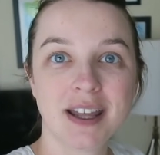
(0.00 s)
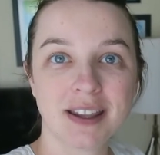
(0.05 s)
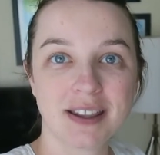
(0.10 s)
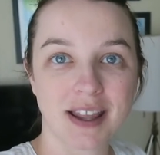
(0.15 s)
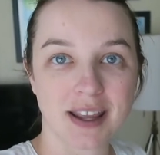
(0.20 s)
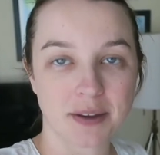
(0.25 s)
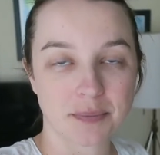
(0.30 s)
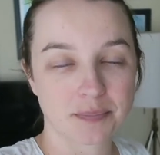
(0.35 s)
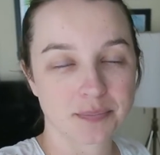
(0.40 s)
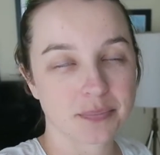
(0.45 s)

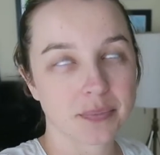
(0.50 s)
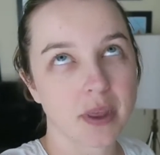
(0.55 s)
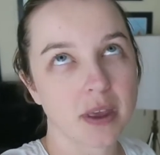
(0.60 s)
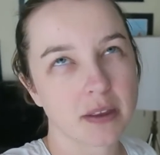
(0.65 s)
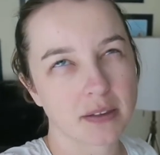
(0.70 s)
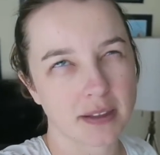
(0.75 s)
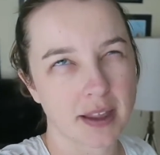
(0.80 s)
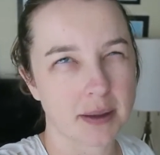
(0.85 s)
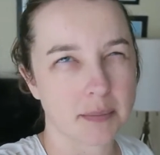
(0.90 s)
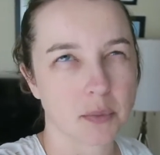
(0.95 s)
like
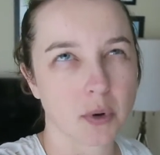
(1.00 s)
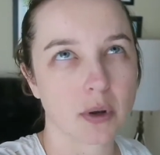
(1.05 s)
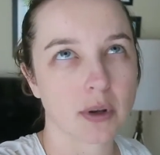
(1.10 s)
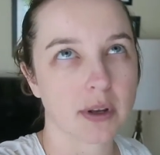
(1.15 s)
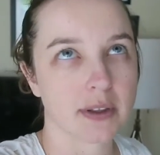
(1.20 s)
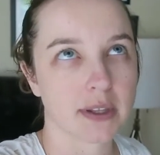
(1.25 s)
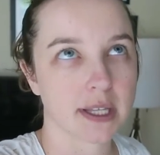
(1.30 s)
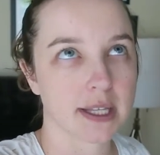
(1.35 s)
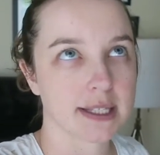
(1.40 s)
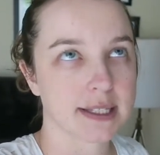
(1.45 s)
late
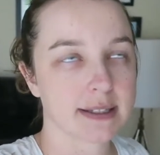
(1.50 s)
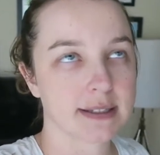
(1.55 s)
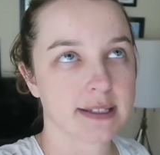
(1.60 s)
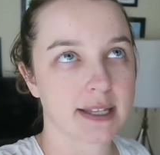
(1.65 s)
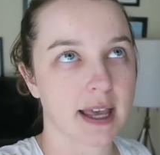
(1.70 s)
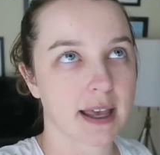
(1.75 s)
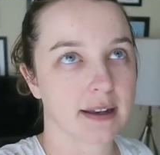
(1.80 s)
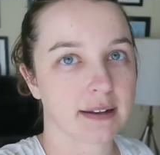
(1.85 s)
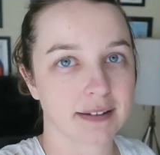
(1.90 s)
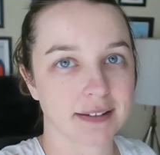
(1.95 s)
morning, like
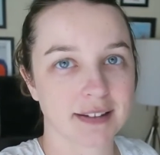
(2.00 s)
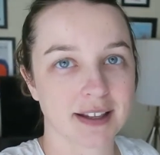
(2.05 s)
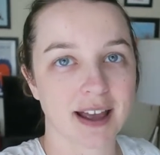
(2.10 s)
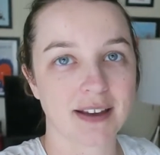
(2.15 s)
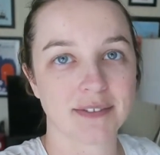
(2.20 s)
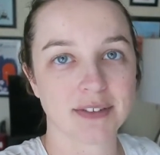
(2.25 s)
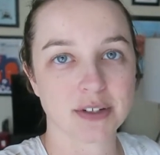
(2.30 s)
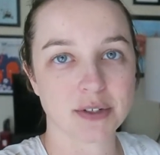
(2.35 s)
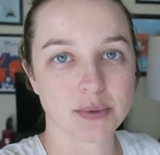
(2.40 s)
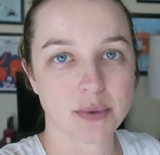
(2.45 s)
10,
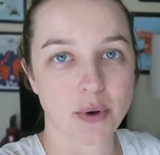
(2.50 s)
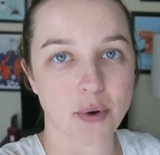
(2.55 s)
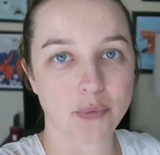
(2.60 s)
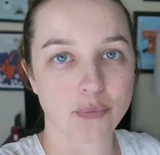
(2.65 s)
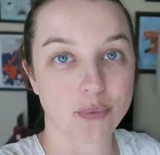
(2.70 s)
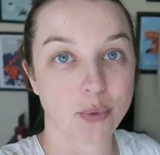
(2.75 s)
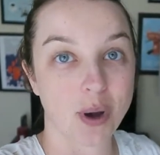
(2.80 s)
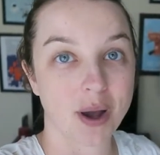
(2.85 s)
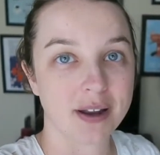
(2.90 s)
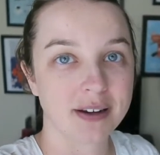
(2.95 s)
11,
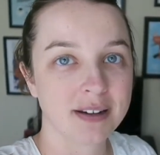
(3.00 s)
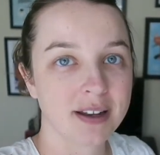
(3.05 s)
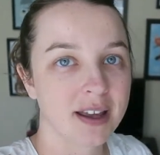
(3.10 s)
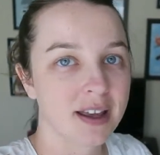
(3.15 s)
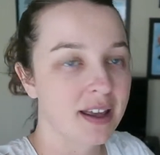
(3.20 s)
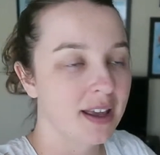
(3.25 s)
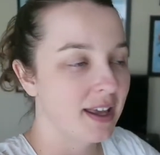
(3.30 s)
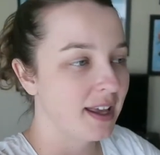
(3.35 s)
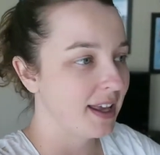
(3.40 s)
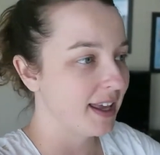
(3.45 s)
12,
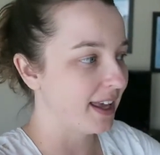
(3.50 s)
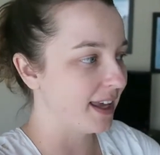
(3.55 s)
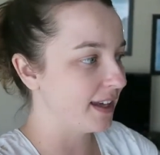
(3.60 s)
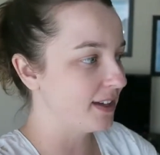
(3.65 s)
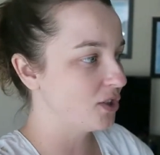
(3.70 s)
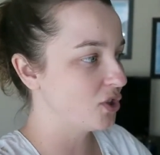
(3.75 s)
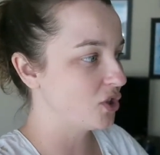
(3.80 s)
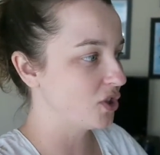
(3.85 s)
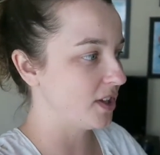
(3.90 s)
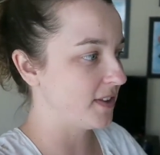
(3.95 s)
1
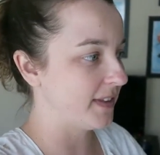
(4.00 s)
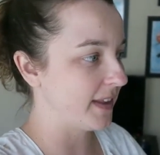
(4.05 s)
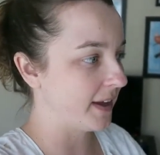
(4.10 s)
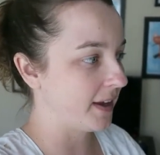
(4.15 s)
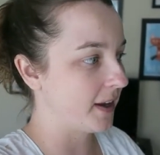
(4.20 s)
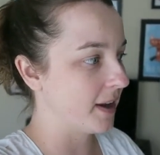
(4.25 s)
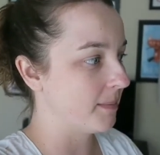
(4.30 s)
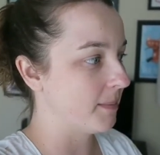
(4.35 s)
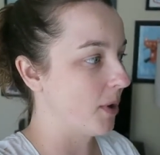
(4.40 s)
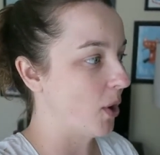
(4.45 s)
ish, and
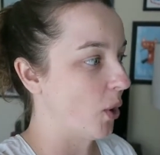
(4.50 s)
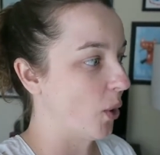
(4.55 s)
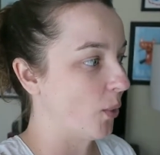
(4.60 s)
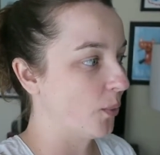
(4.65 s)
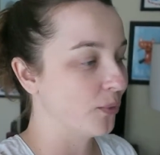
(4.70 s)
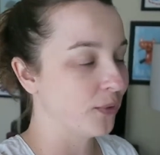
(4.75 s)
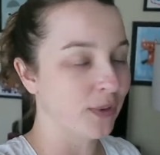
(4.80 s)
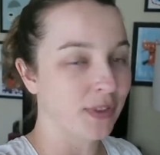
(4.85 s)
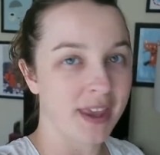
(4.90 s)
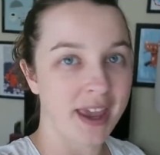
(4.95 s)
then come
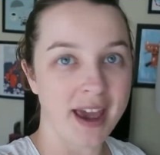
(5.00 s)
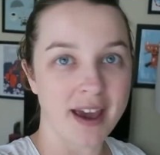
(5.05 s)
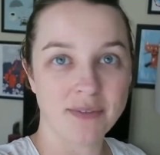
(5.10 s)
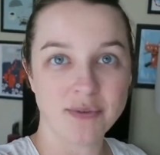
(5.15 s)
home for the